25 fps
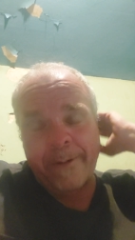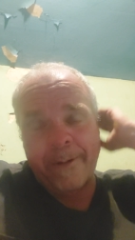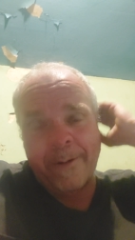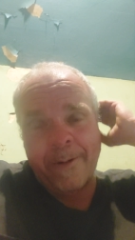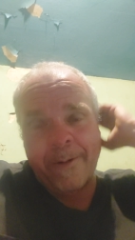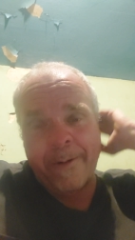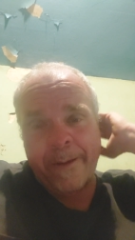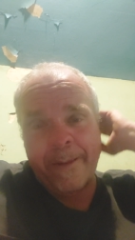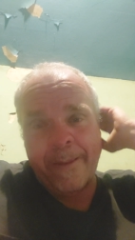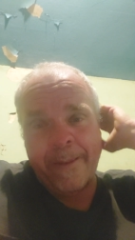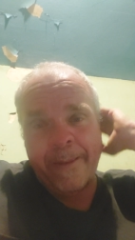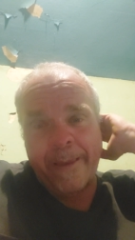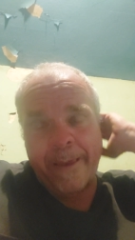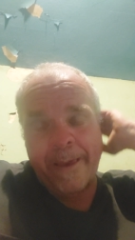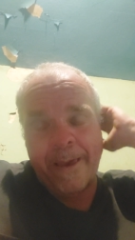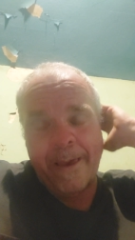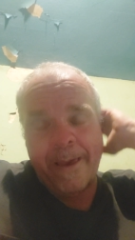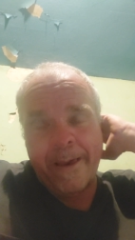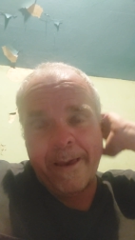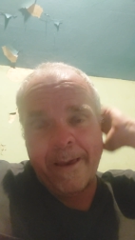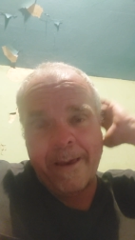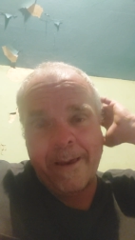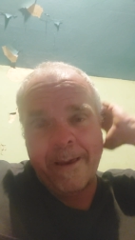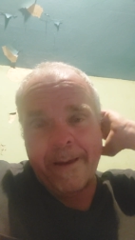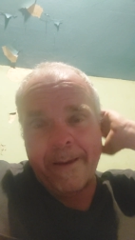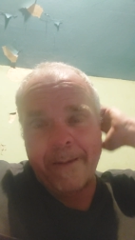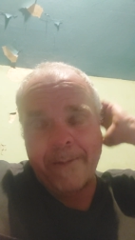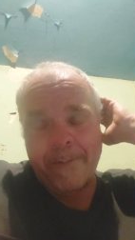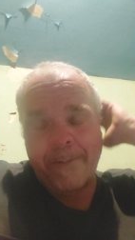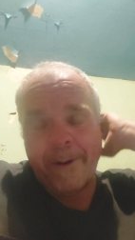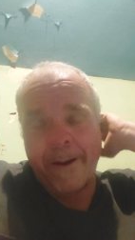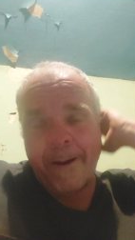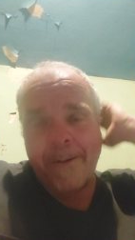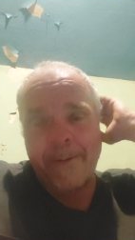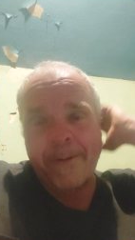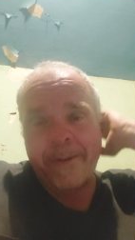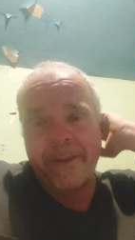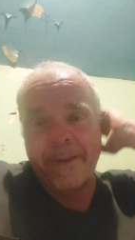on the um,
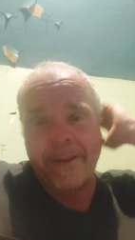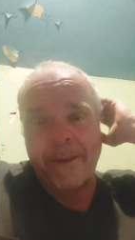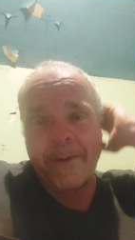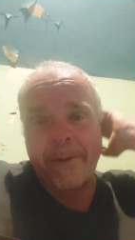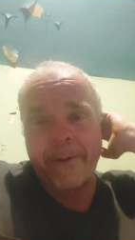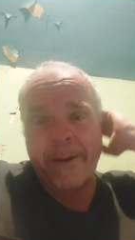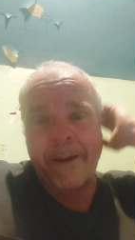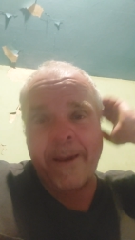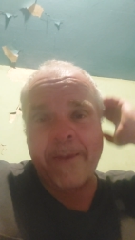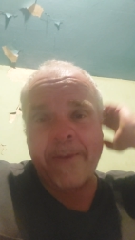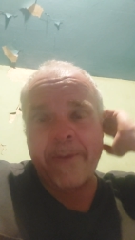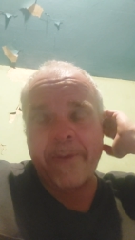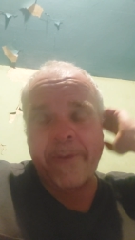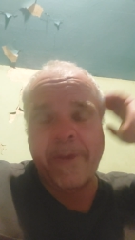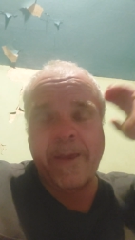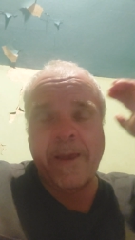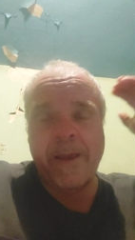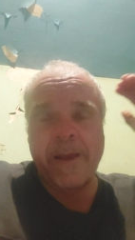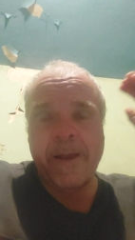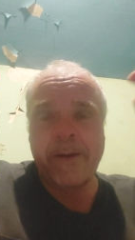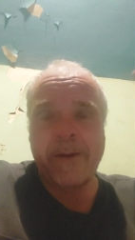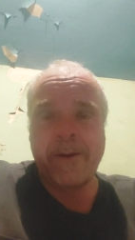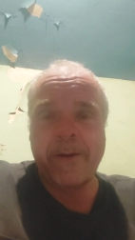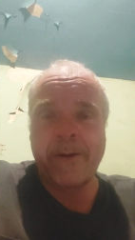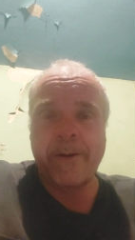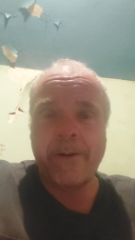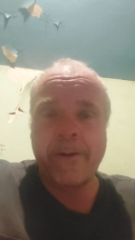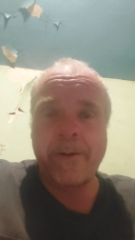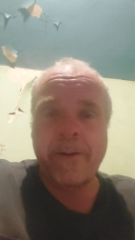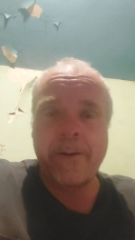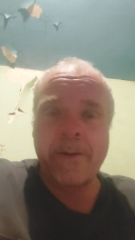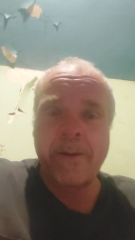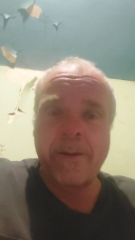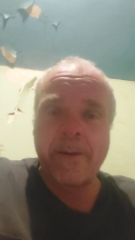Robinson Grand Theater